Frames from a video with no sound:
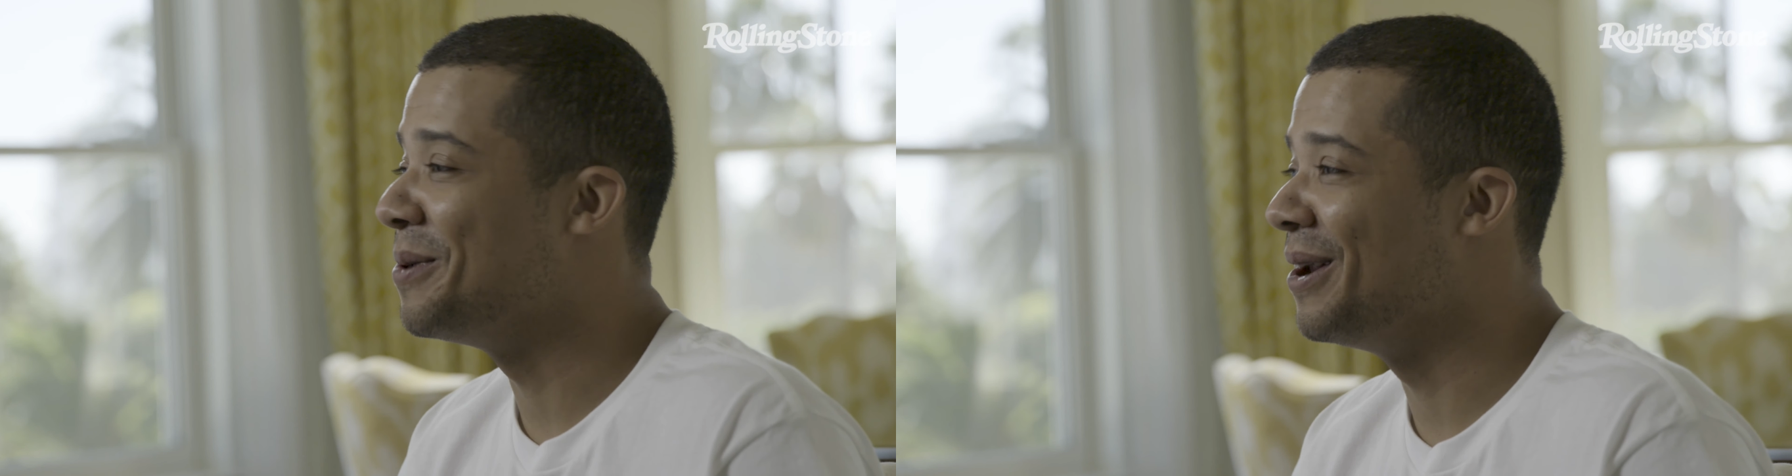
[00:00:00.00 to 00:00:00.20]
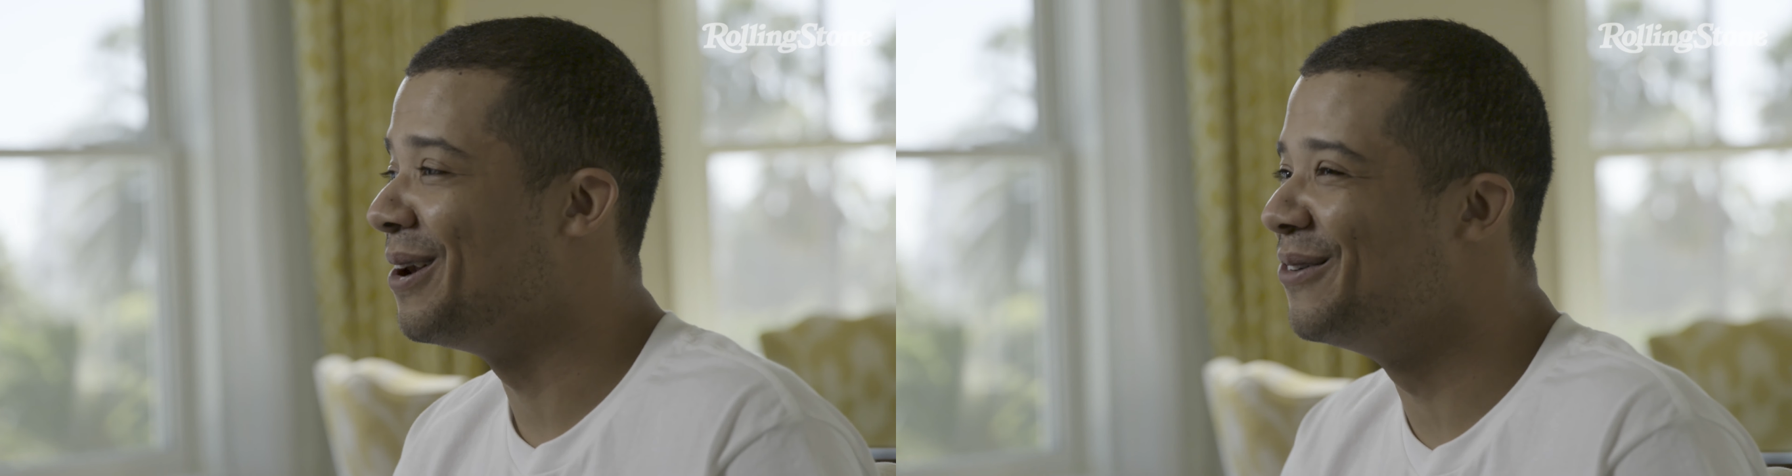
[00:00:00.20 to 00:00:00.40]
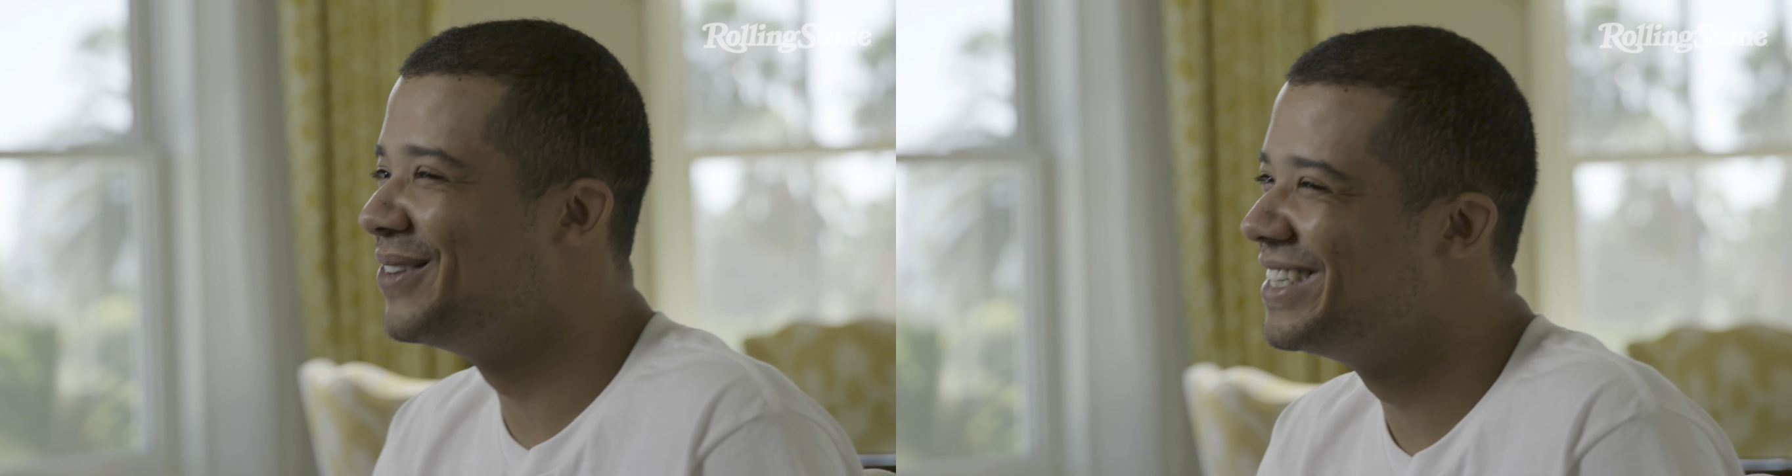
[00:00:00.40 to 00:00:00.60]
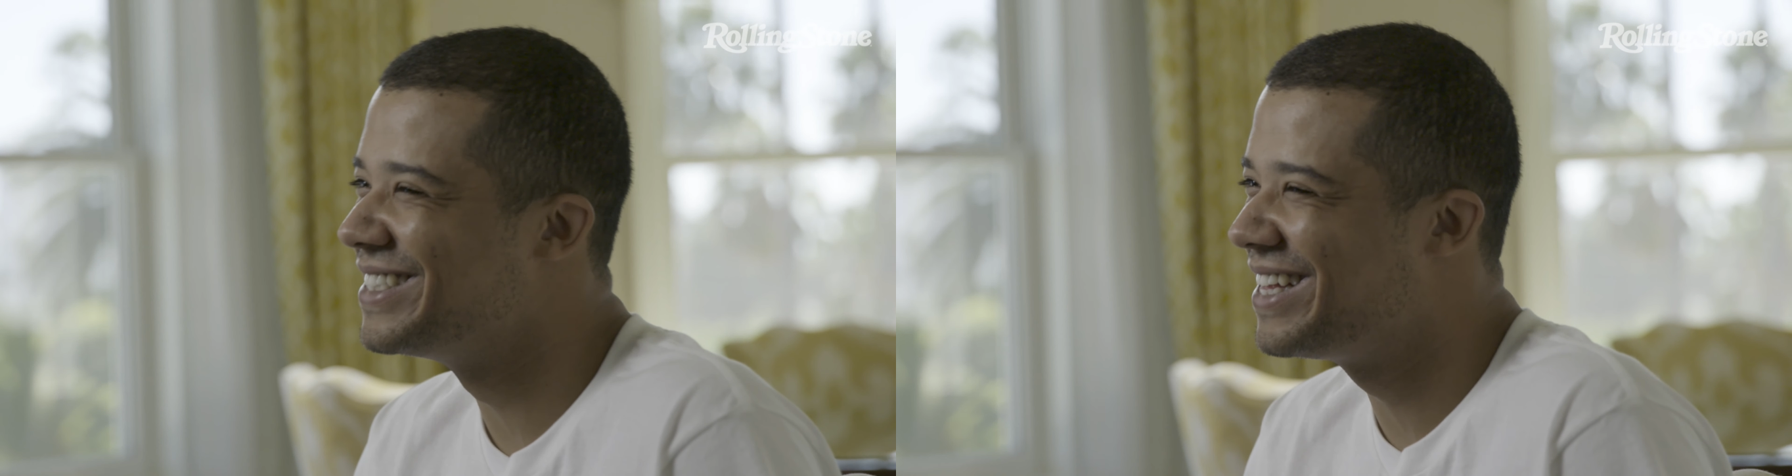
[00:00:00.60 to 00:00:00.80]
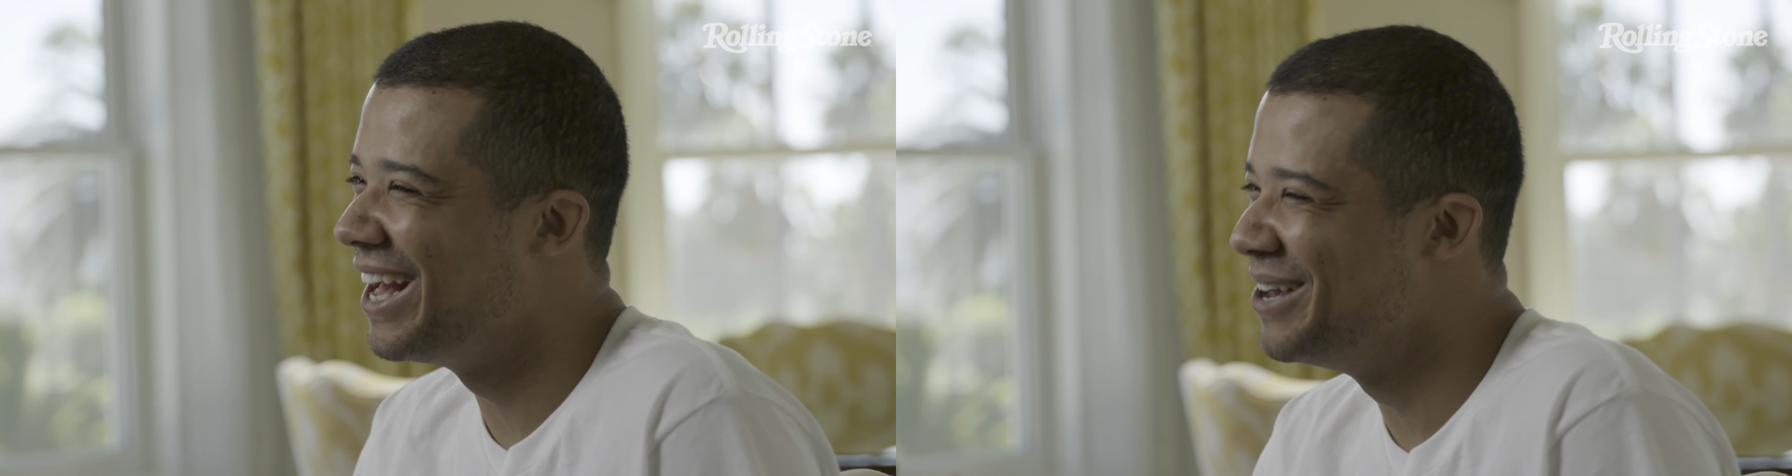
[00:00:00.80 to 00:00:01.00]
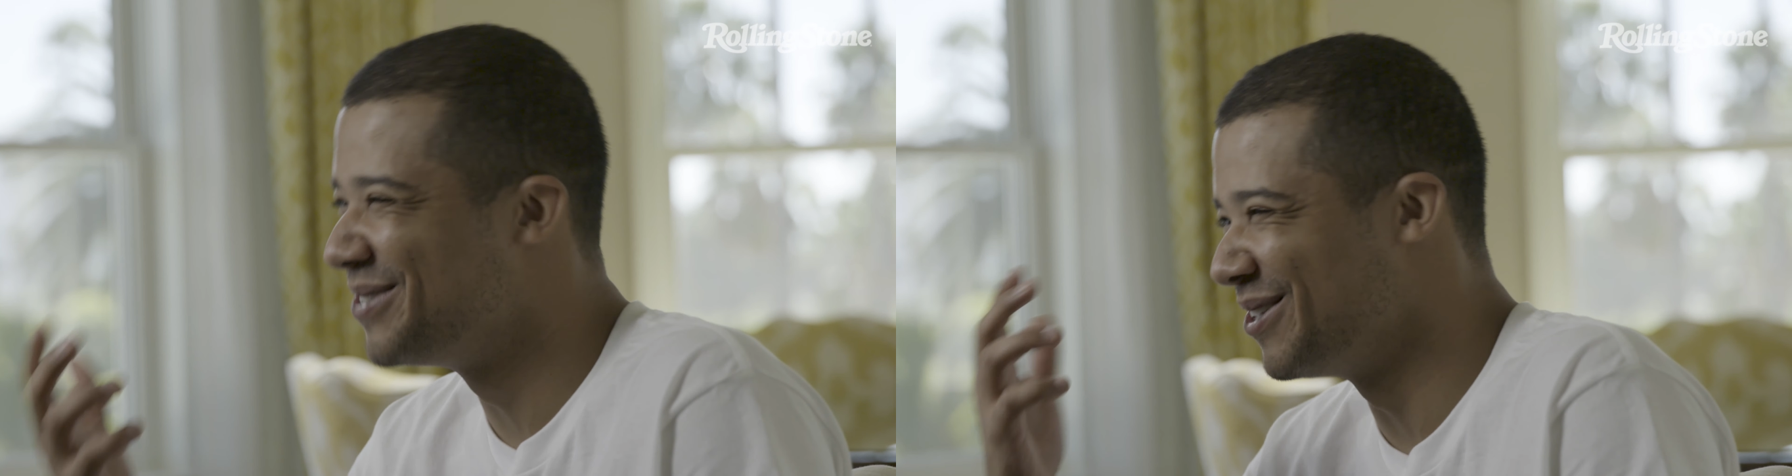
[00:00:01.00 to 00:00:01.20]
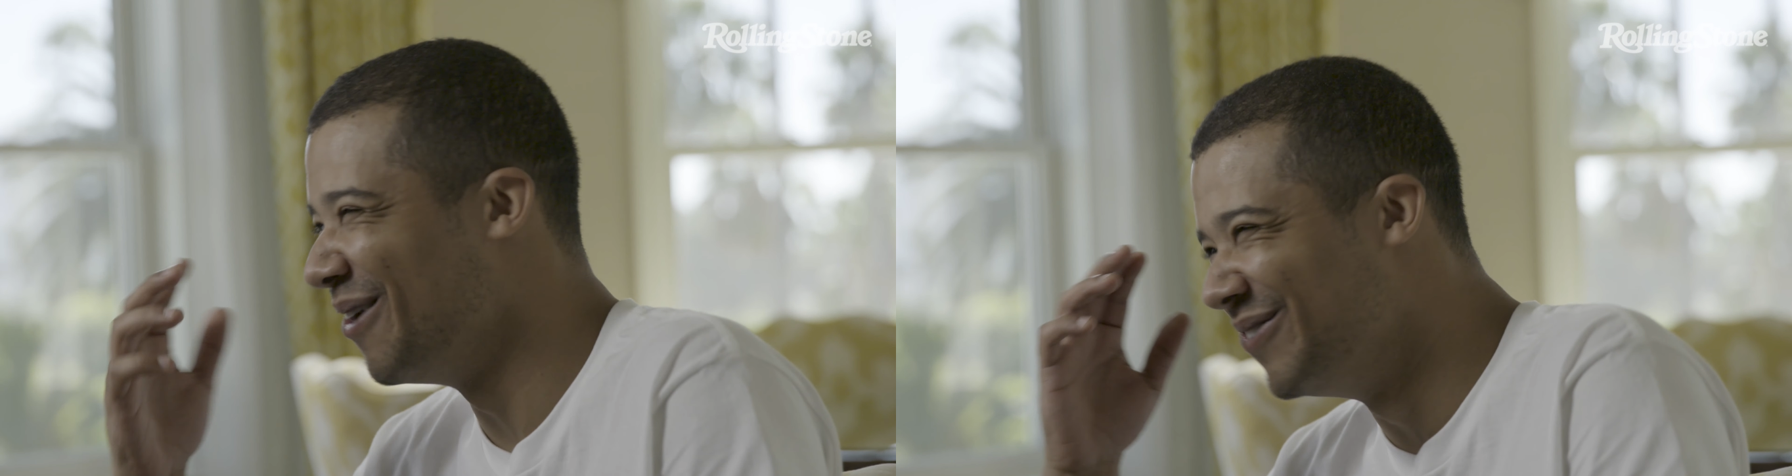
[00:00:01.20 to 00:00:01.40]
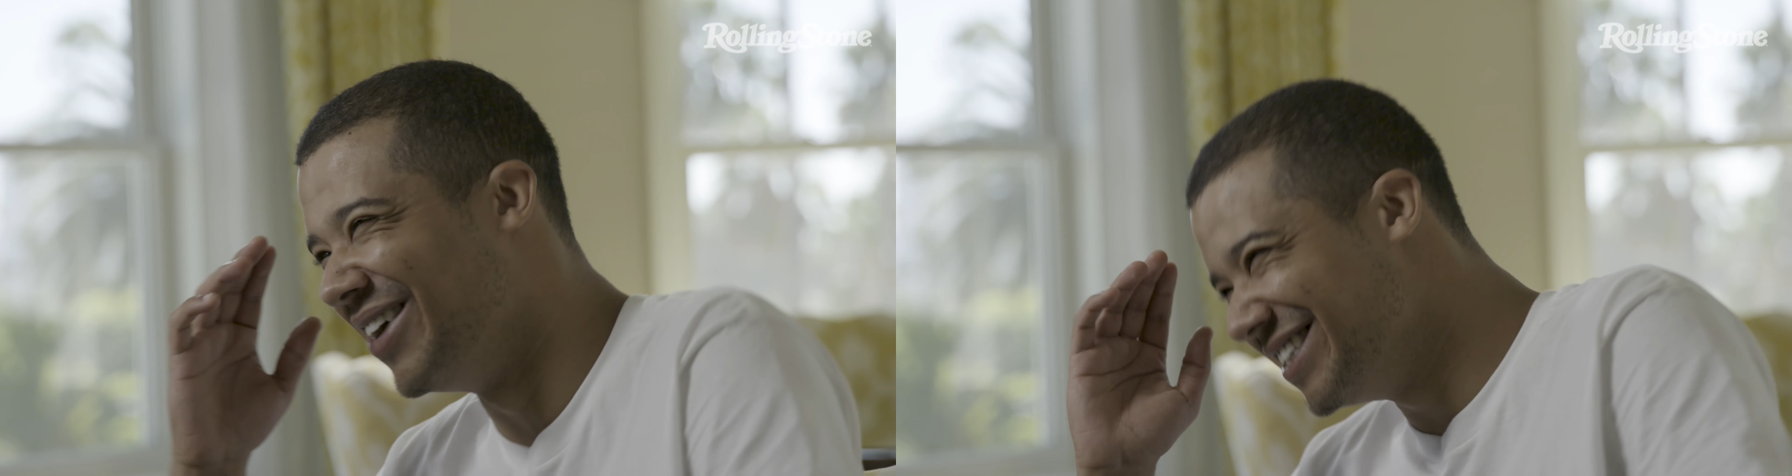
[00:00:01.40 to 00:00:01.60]
but I love this game
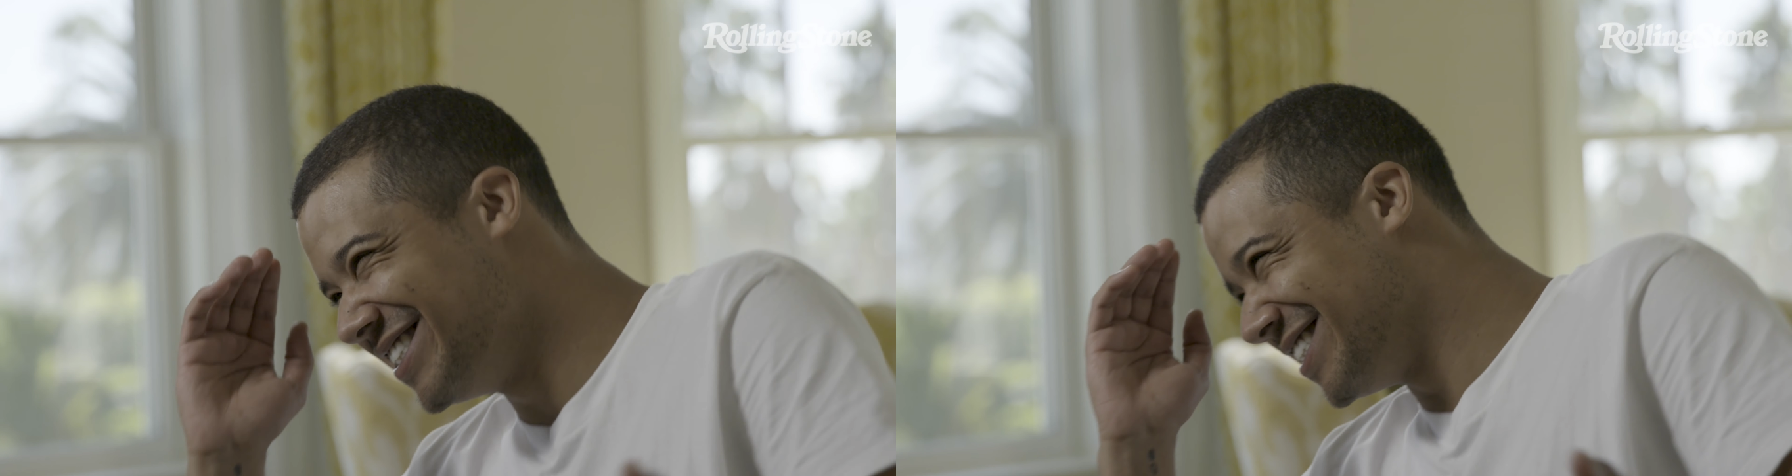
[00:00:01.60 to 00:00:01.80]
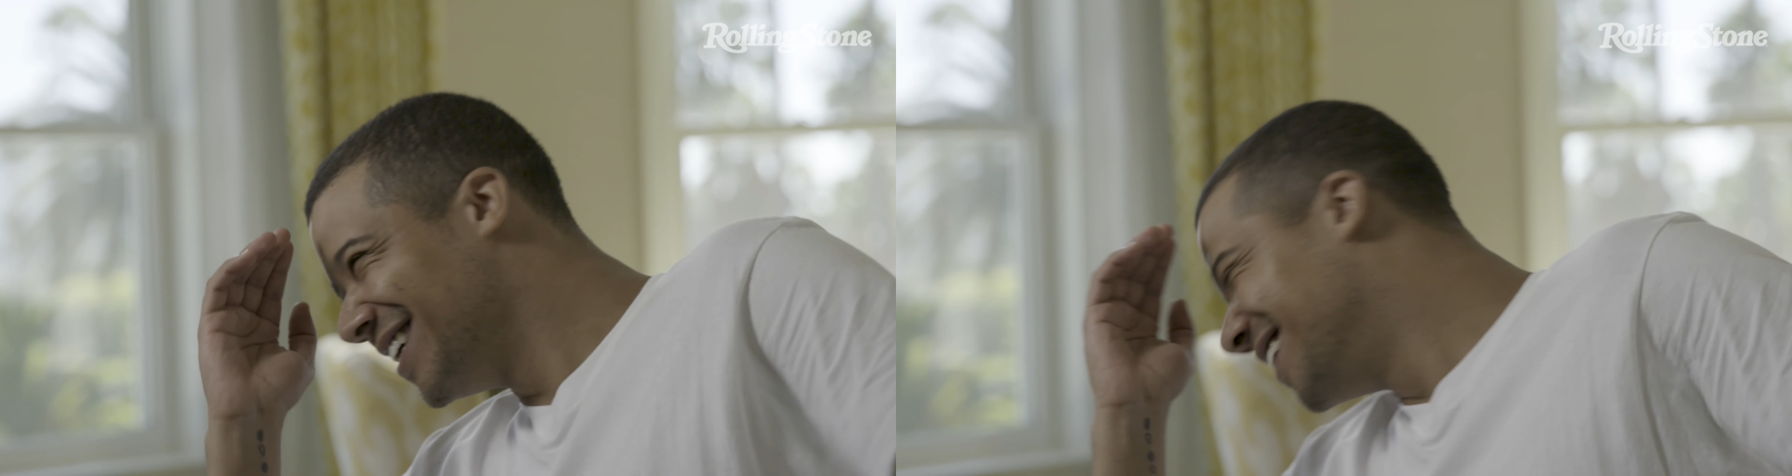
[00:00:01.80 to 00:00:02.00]
so much.